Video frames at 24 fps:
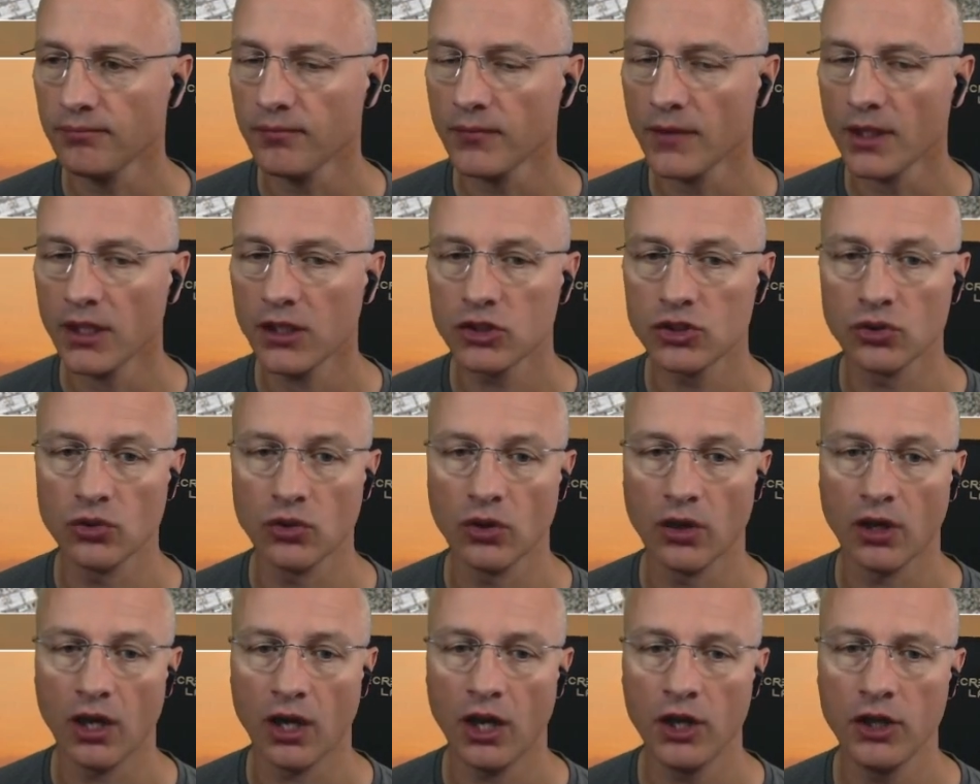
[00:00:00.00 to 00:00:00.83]
So
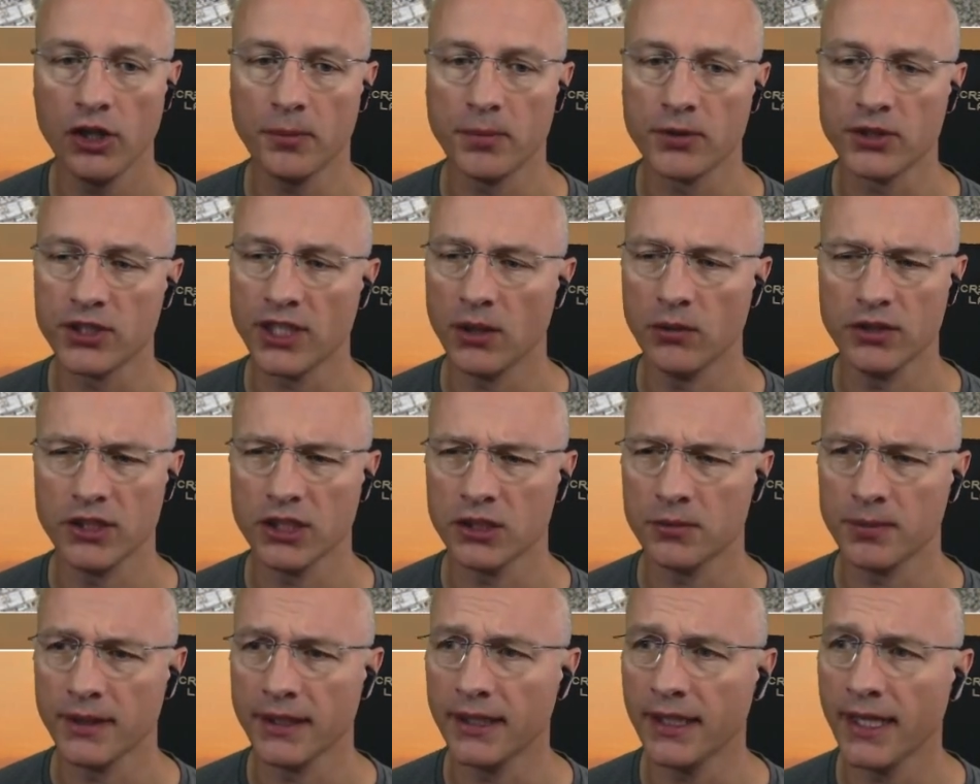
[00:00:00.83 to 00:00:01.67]
100% would
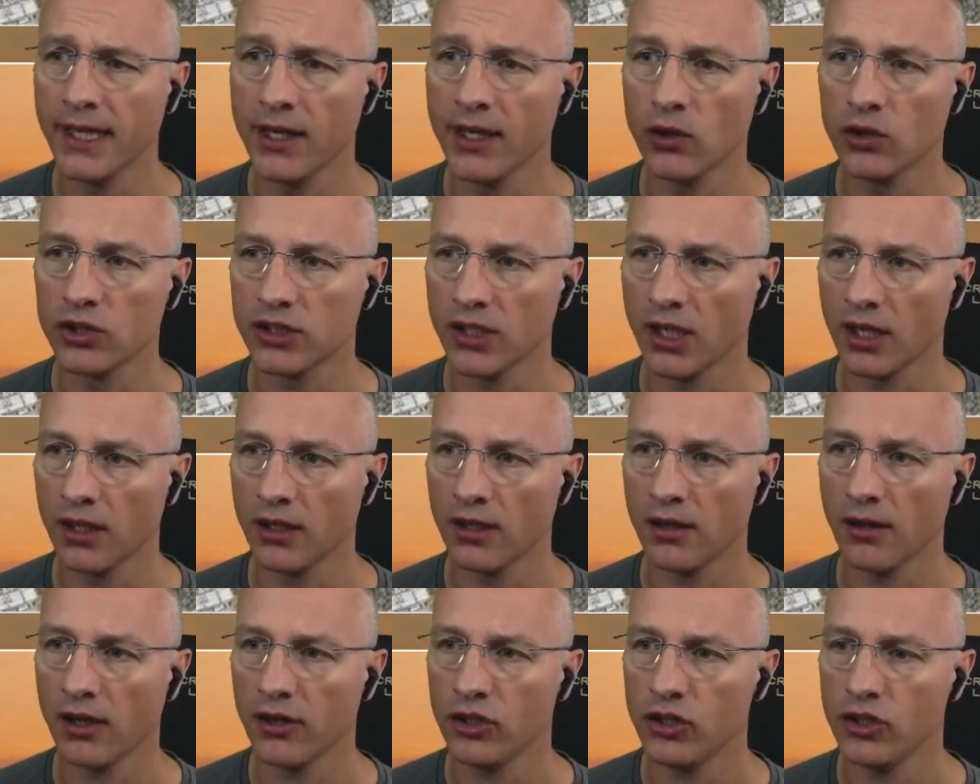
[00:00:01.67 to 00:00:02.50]
just be chaos
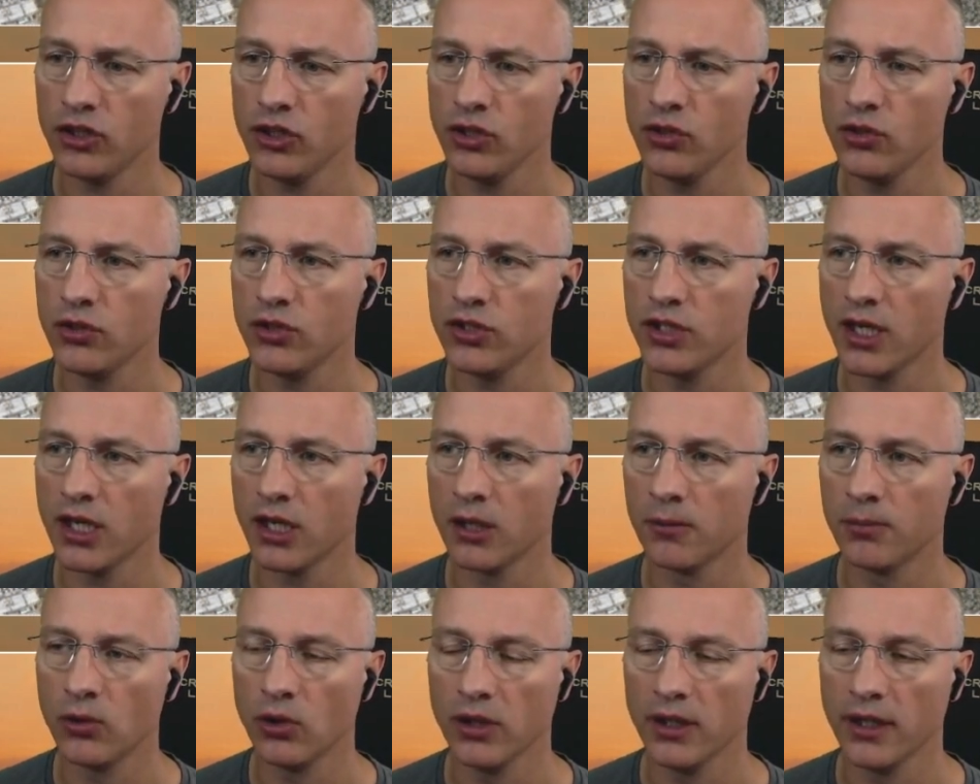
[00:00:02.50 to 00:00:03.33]
at a huge
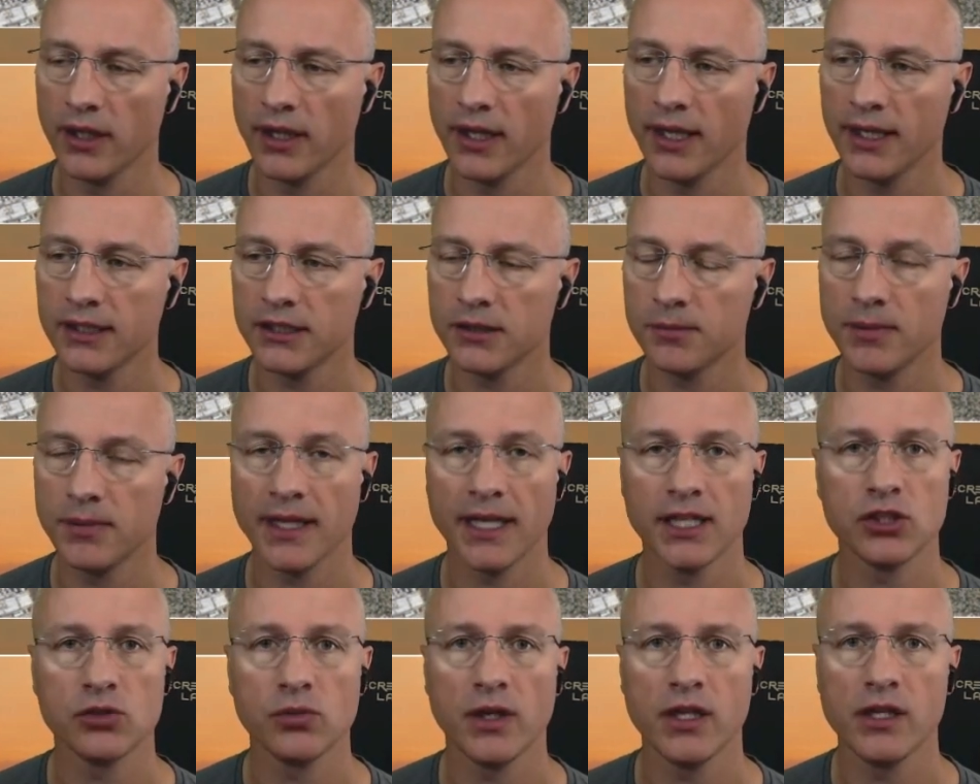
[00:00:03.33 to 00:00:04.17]
airport like this. But
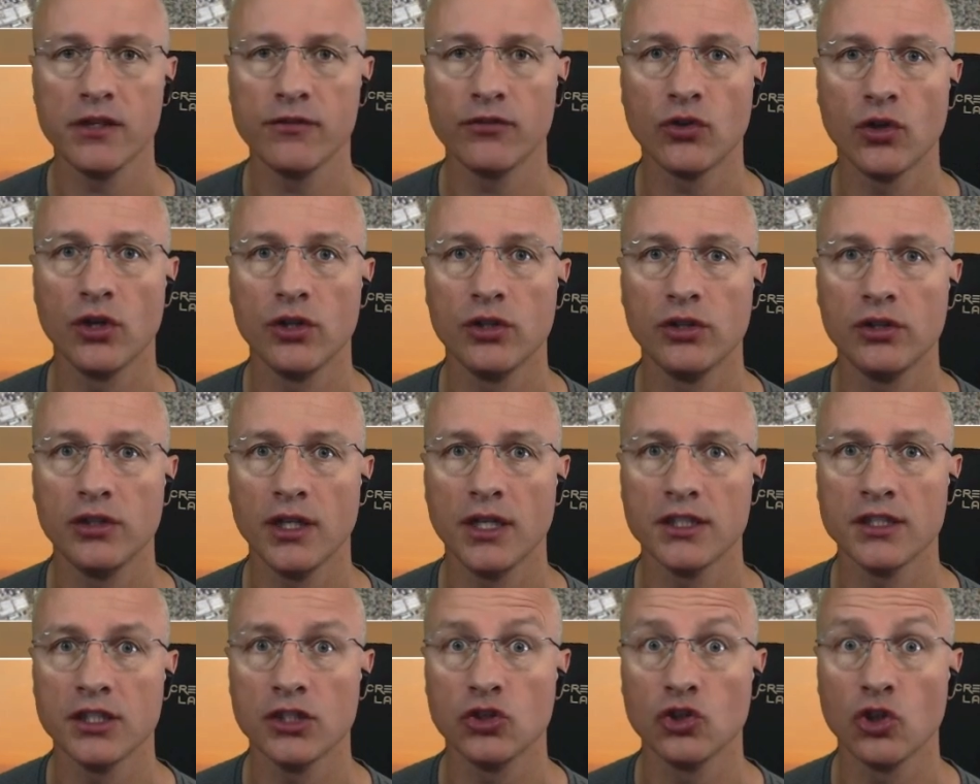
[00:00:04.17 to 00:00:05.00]
that's why you've got
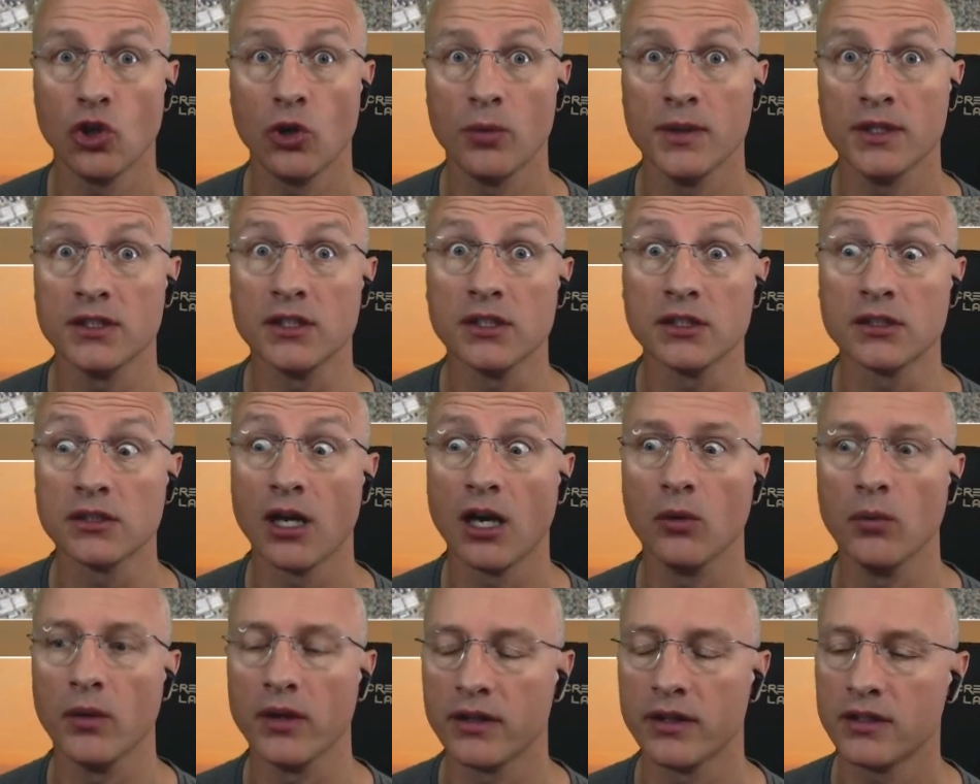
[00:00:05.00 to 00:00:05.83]
St. Thomas to
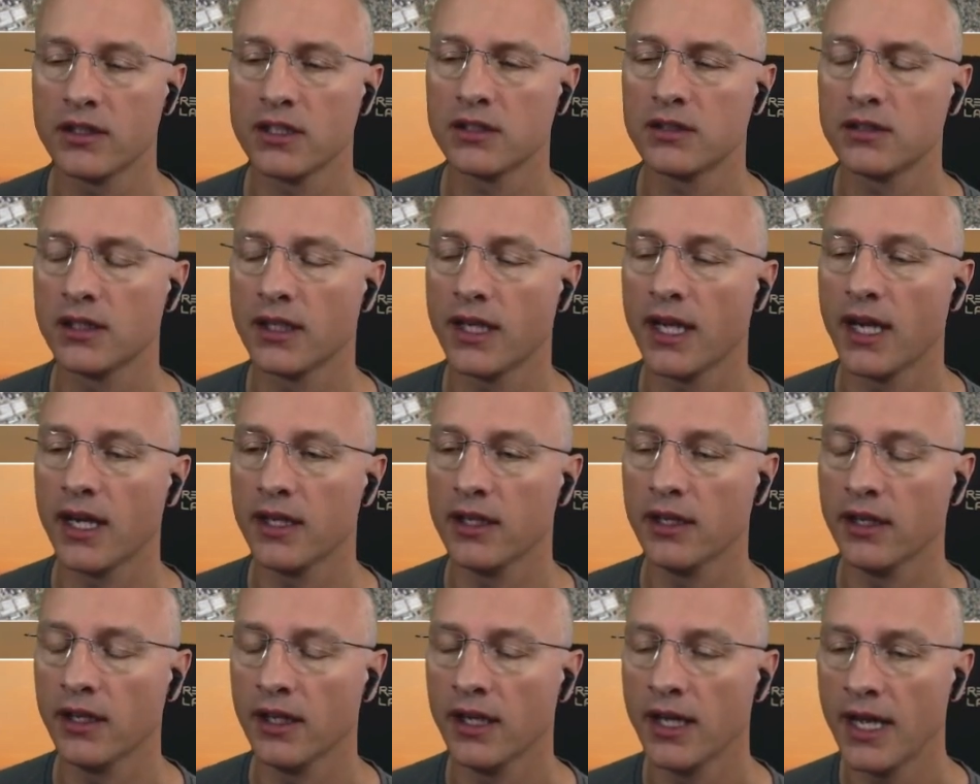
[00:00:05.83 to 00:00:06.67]
start with, just to get
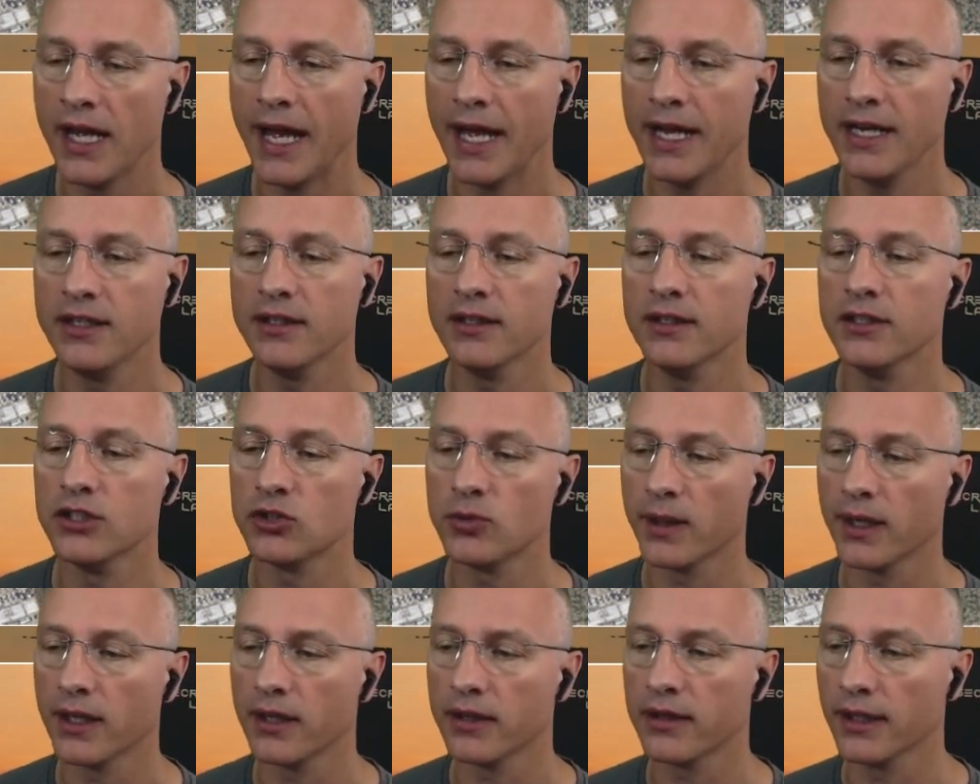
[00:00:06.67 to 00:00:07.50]
you into the
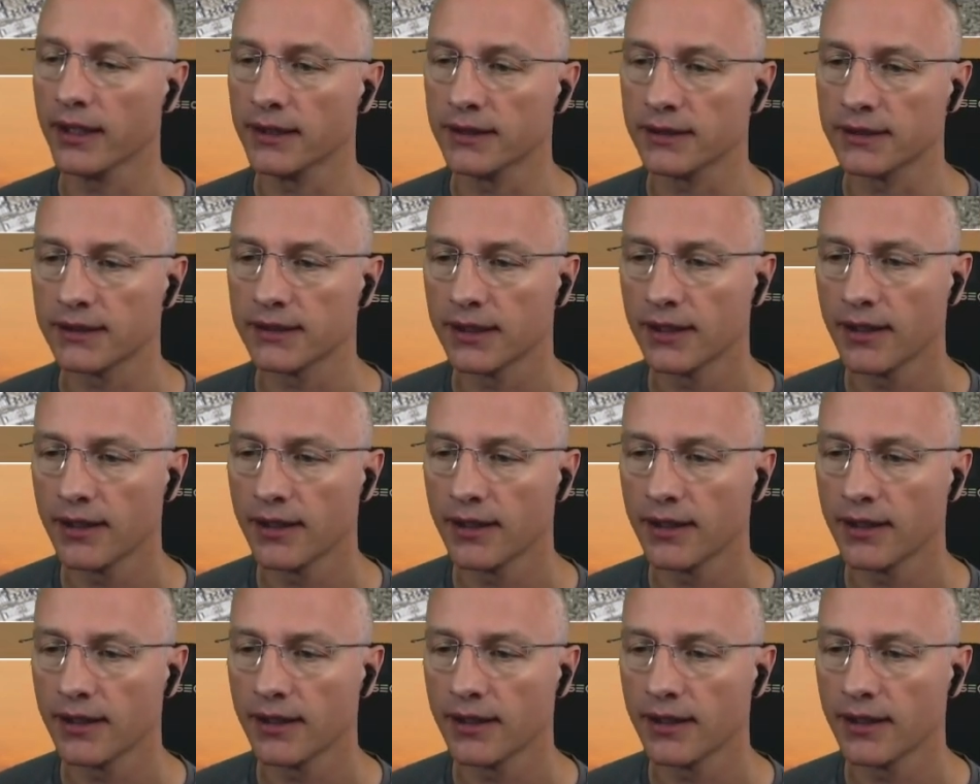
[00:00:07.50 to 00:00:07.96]
swing of things.